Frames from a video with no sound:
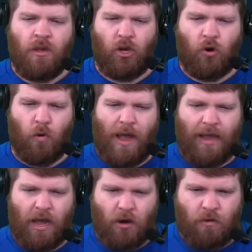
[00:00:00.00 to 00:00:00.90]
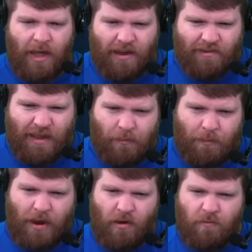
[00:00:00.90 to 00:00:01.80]
Grego, hashtag
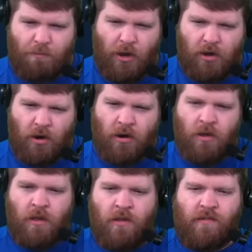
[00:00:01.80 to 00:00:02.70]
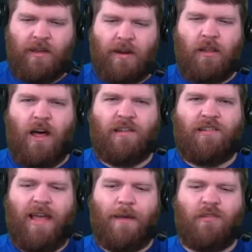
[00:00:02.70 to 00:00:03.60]
Bears. Booker should get a lot of
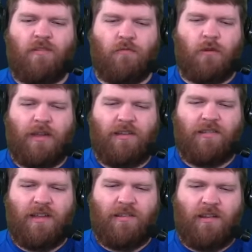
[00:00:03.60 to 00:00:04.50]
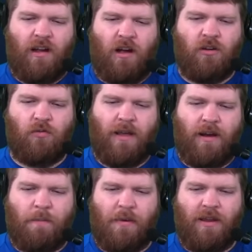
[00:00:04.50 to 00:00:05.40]
snaps his rookie season.
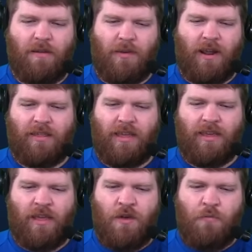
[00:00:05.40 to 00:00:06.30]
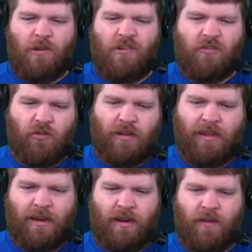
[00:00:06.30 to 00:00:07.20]
Underrated opinion, but I think we shouldn't
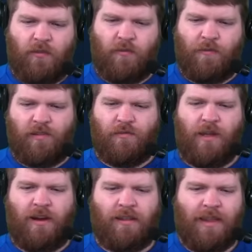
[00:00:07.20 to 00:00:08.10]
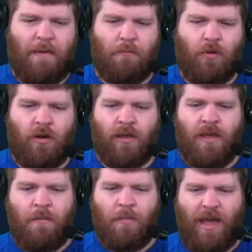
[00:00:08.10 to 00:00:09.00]
get another defensive end. Let Book
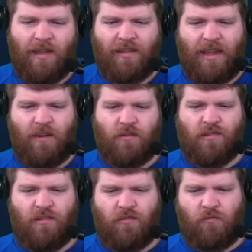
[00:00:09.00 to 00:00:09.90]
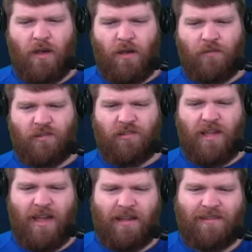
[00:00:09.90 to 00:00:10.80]
pass Anderson's 12
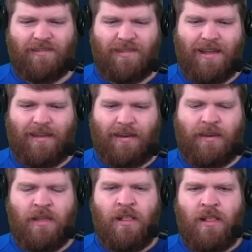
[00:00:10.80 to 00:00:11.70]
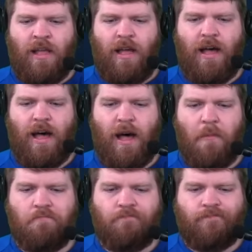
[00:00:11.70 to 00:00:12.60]
sack second.
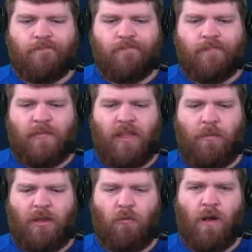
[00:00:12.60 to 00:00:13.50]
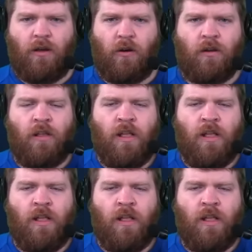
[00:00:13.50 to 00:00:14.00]
Um, I think you mean record.